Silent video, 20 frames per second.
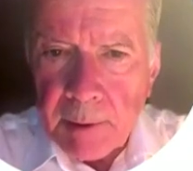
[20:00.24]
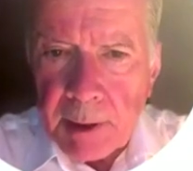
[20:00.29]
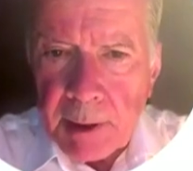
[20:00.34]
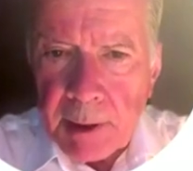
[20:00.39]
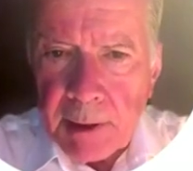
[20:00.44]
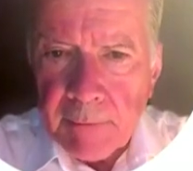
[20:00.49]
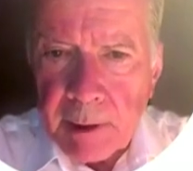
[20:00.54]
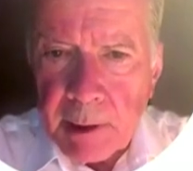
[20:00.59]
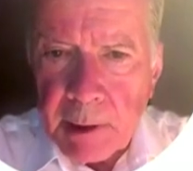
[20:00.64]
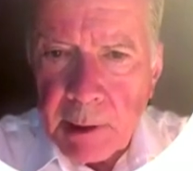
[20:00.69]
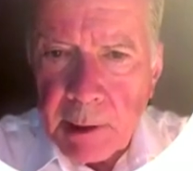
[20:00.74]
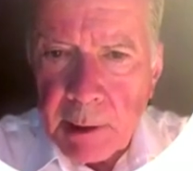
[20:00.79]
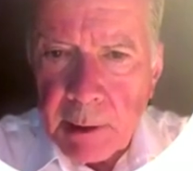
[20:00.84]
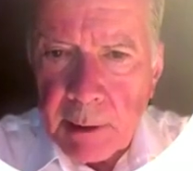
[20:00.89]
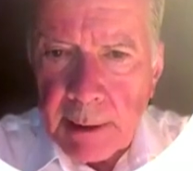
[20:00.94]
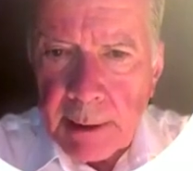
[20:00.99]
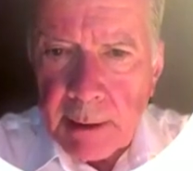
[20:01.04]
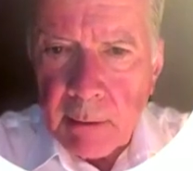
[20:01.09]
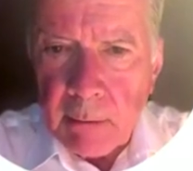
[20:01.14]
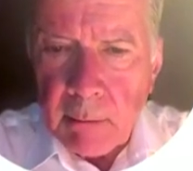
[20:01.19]
preservation,
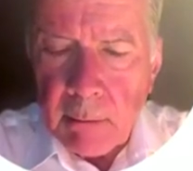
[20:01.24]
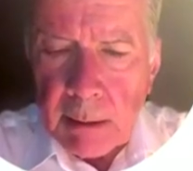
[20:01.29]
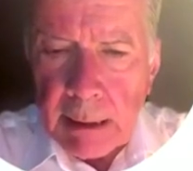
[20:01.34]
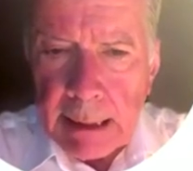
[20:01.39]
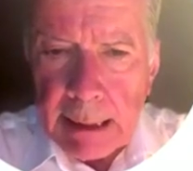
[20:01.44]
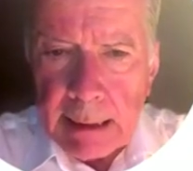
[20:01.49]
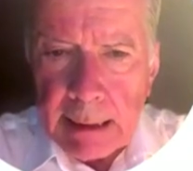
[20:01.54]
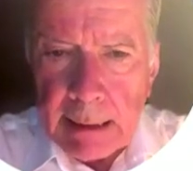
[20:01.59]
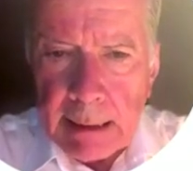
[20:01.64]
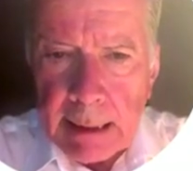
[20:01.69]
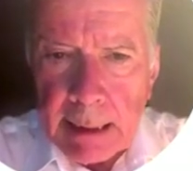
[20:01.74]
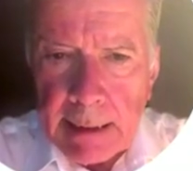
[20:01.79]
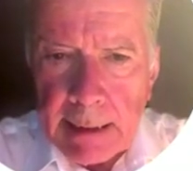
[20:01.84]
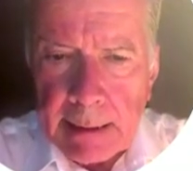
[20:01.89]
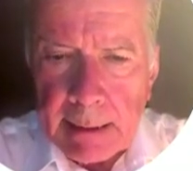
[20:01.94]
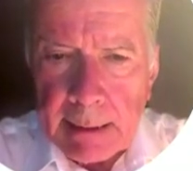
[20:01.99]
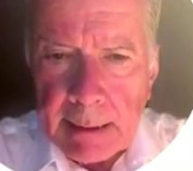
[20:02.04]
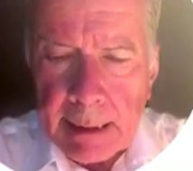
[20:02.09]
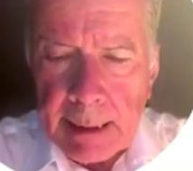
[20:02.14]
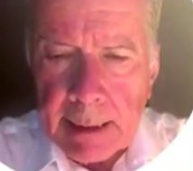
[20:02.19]
they all had
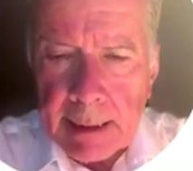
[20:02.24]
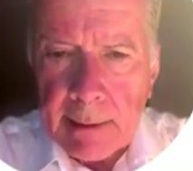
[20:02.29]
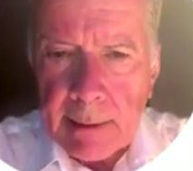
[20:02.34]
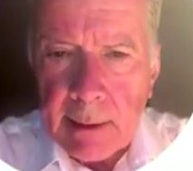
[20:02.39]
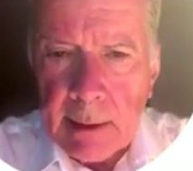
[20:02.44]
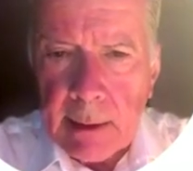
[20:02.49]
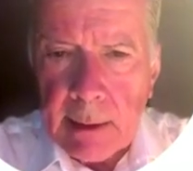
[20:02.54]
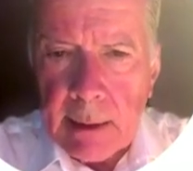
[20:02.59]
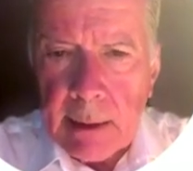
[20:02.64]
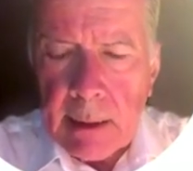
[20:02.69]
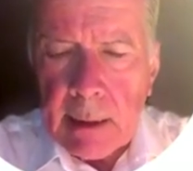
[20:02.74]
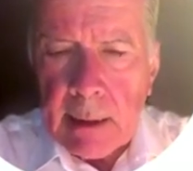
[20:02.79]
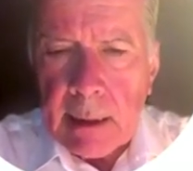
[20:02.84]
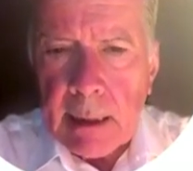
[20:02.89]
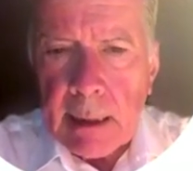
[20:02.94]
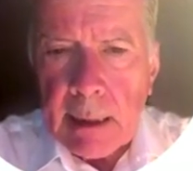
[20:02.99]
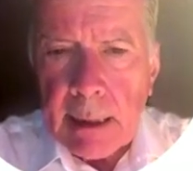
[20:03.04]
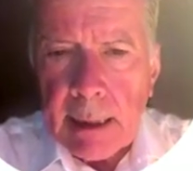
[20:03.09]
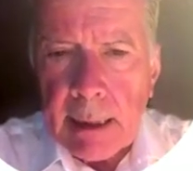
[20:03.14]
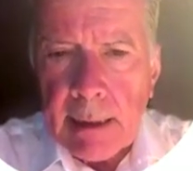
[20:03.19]
less than
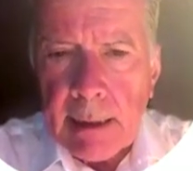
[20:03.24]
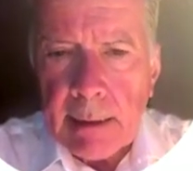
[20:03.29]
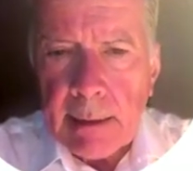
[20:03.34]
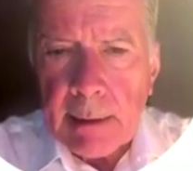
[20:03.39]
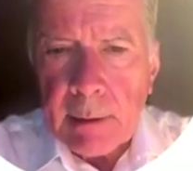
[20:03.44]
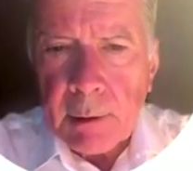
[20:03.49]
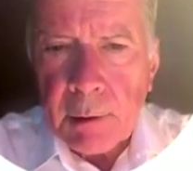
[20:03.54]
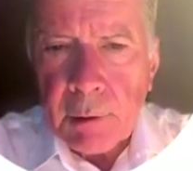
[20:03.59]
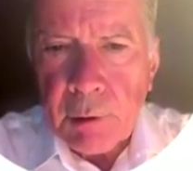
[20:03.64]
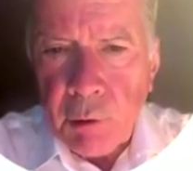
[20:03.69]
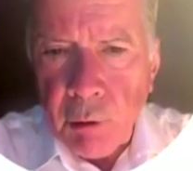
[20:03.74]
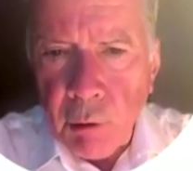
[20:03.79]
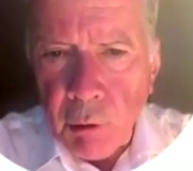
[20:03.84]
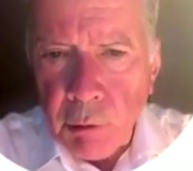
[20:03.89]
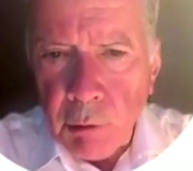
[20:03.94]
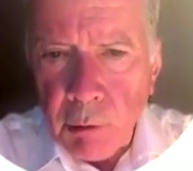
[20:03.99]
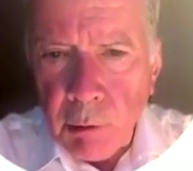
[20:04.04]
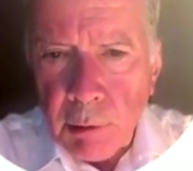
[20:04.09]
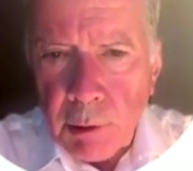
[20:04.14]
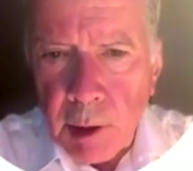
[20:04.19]
10, and the
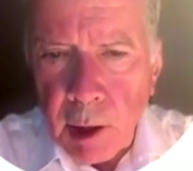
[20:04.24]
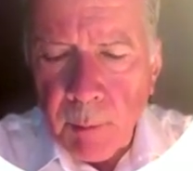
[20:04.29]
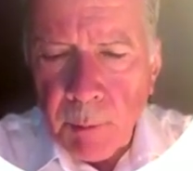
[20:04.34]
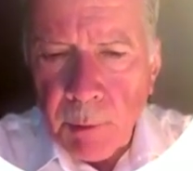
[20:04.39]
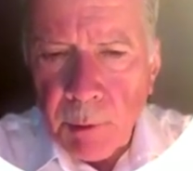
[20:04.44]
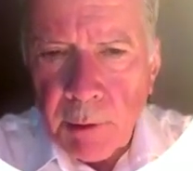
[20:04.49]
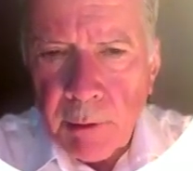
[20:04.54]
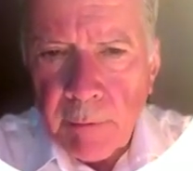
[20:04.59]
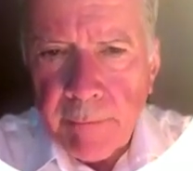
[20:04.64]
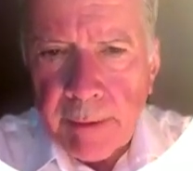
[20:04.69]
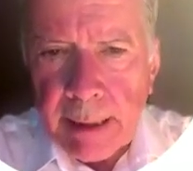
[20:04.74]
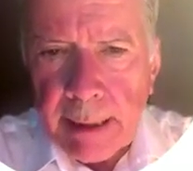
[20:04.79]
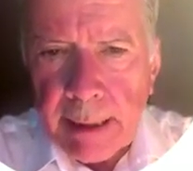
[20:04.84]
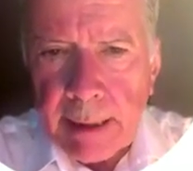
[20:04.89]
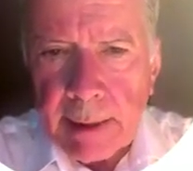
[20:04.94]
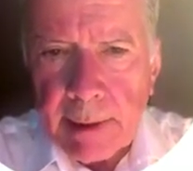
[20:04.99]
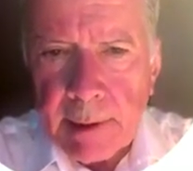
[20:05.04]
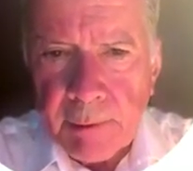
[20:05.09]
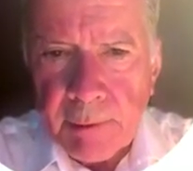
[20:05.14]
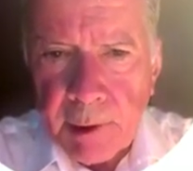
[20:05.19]
total number of
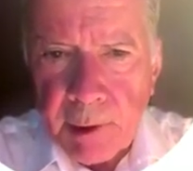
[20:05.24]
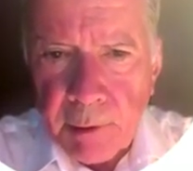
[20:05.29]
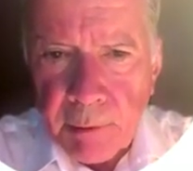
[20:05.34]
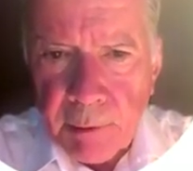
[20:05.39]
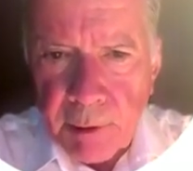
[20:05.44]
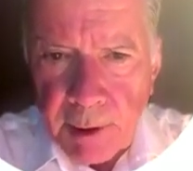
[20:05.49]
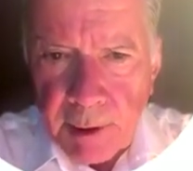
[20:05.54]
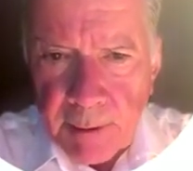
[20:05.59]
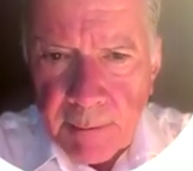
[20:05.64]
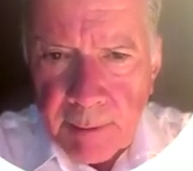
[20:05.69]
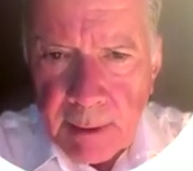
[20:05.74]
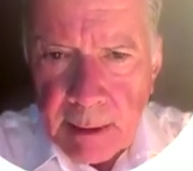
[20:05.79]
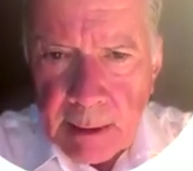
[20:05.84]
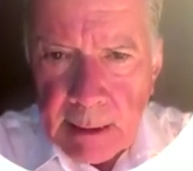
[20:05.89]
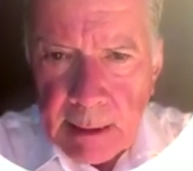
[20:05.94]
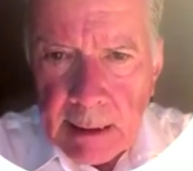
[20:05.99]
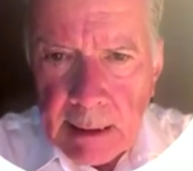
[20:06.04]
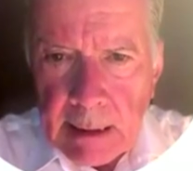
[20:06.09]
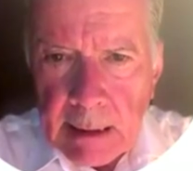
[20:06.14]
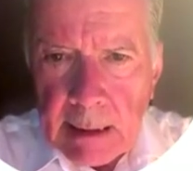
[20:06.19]
eggs retrieved
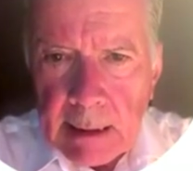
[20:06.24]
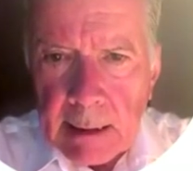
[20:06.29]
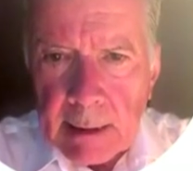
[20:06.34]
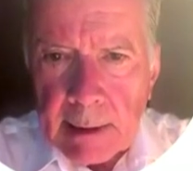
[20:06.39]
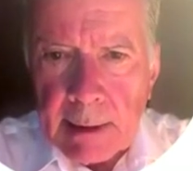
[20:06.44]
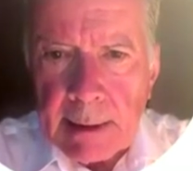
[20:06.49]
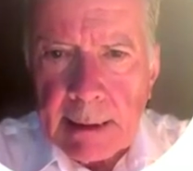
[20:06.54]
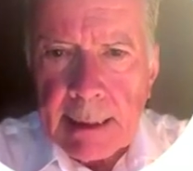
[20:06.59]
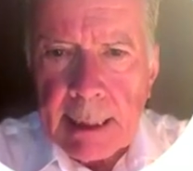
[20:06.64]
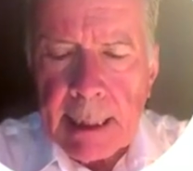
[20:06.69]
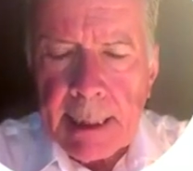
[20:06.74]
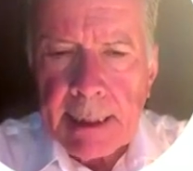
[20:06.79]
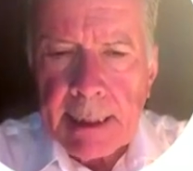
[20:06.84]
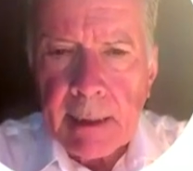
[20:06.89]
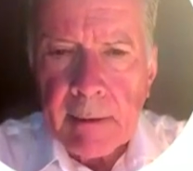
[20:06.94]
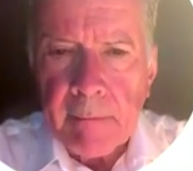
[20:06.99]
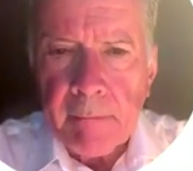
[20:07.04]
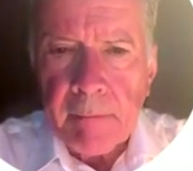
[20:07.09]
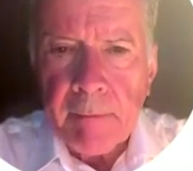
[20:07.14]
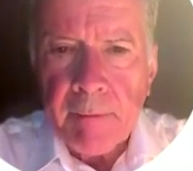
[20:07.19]
is less
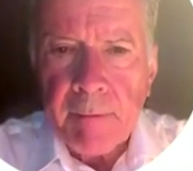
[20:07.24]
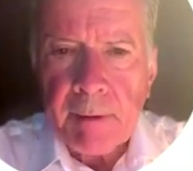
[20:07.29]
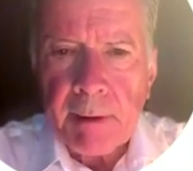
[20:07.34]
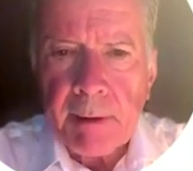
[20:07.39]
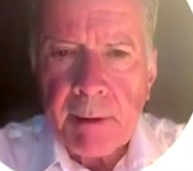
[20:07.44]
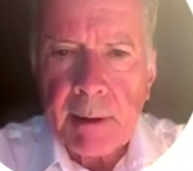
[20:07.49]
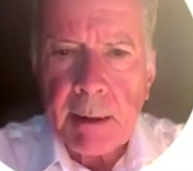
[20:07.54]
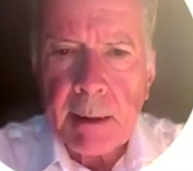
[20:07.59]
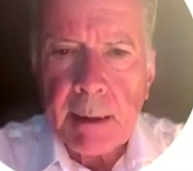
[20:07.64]
than 15.